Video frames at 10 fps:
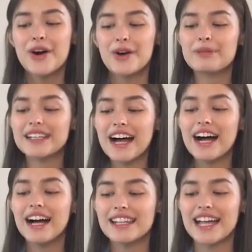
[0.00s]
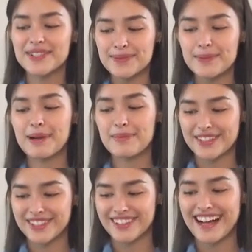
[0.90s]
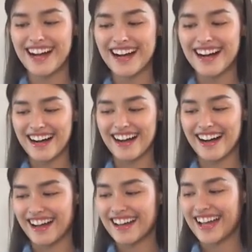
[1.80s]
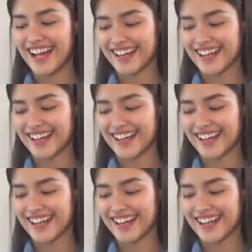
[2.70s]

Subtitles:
Hoping naaalala mo pa ba to? Ha ha ha.